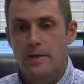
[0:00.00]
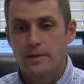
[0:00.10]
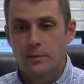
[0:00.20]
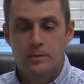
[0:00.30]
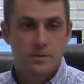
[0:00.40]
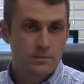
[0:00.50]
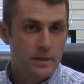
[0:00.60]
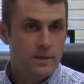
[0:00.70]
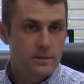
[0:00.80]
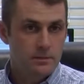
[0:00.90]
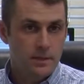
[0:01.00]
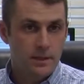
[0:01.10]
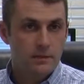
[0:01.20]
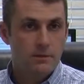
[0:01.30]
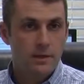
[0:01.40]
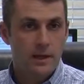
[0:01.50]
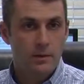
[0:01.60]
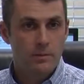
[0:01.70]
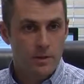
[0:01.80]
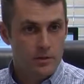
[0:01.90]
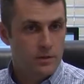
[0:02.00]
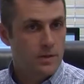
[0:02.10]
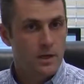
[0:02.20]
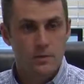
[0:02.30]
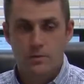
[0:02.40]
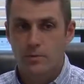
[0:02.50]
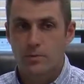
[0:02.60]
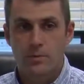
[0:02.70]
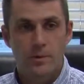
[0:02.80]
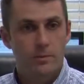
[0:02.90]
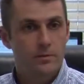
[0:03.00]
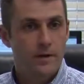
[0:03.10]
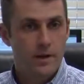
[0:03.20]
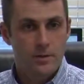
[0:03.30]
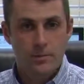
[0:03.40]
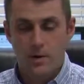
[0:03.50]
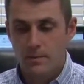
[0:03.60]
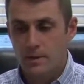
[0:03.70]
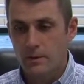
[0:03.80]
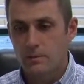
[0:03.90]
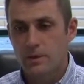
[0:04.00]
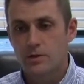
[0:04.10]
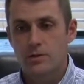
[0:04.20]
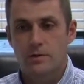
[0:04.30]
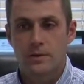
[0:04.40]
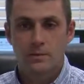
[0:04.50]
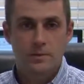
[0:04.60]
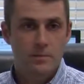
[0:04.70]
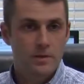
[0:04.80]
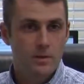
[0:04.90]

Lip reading: And then they would submit it to me, and I would make sure the colors are appropriate with the fire department. I would make sure that it was something